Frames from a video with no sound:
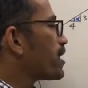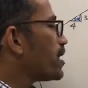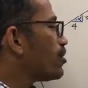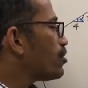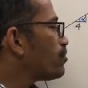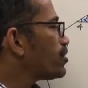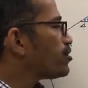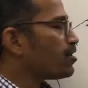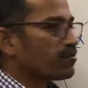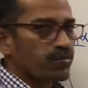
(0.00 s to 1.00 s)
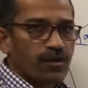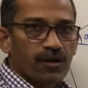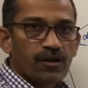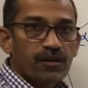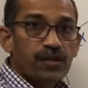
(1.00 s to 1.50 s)
cannot be solved
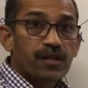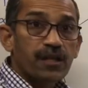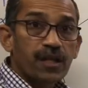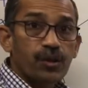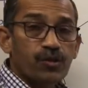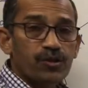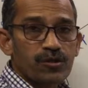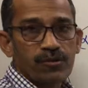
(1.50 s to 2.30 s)
for 3 unknowns,